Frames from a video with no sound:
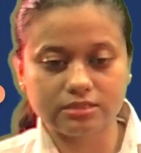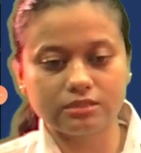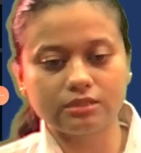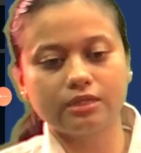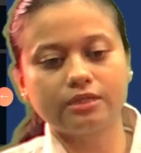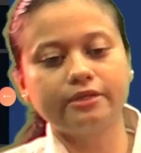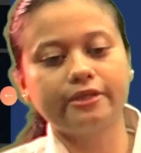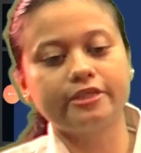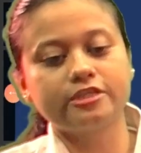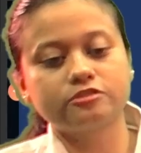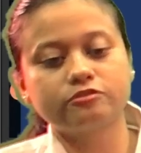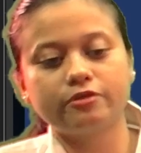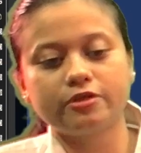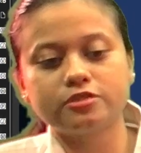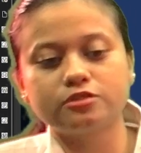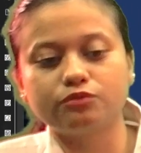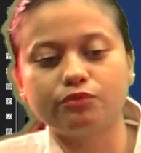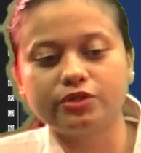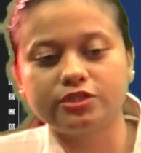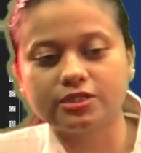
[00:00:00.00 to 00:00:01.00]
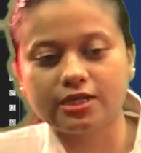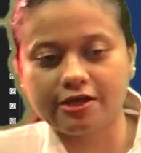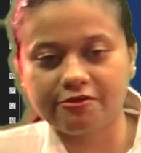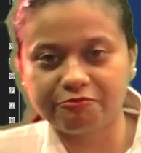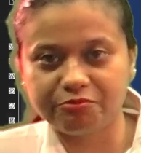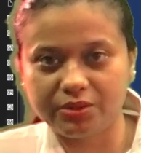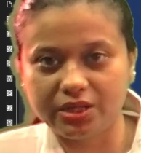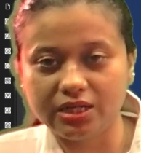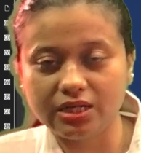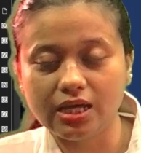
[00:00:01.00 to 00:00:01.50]
districts which have
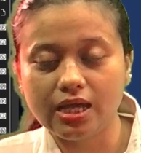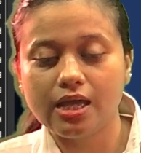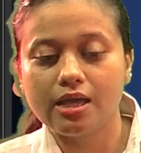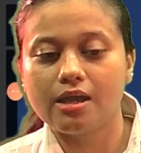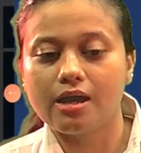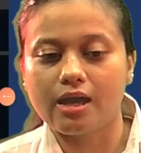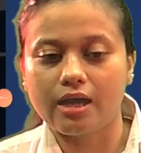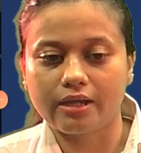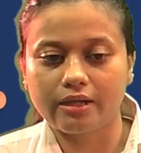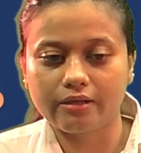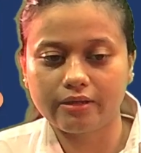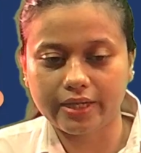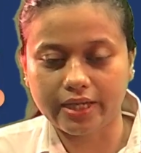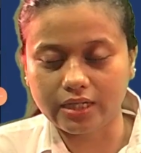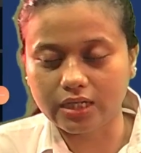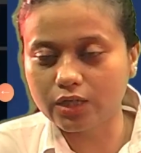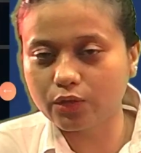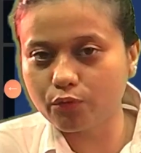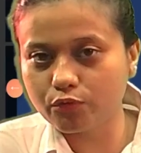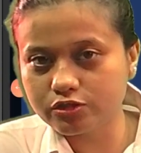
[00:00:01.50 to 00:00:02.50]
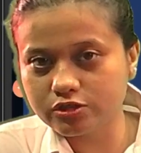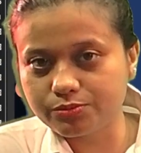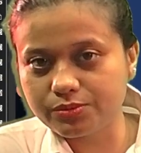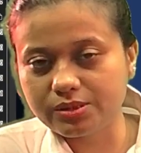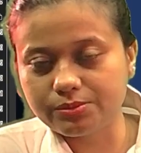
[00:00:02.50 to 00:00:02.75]
been under encroachment